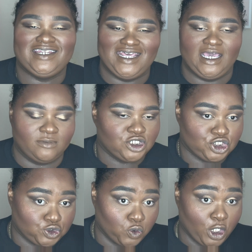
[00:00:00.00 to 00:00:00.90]
name,
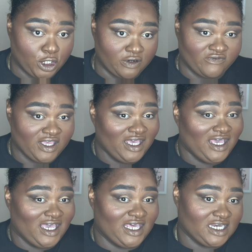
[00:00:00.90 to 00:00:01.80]
Swerve.
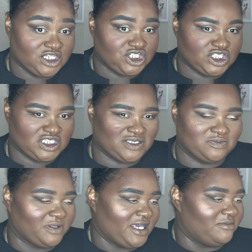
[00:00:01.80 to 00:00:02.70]
And it's just this
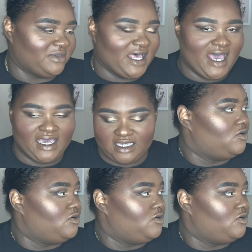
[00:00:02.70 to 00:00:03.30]
plain black.